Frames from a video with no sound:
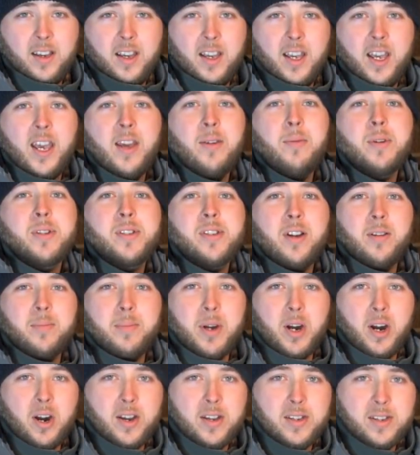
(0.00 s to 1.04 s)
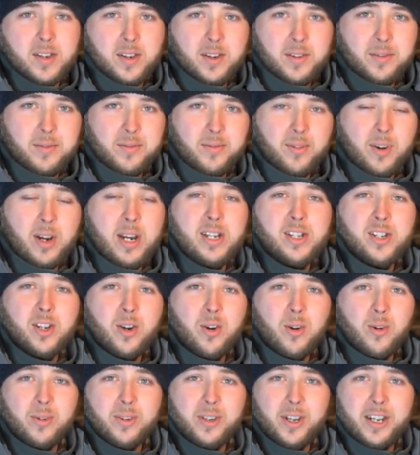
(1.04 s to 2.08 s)
Hey, what's up guys? Freezing
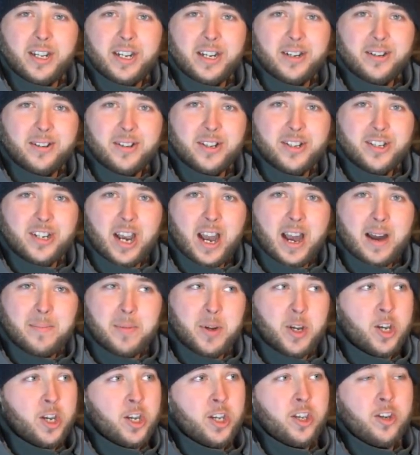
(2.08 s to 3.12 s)
cold night here in the shop.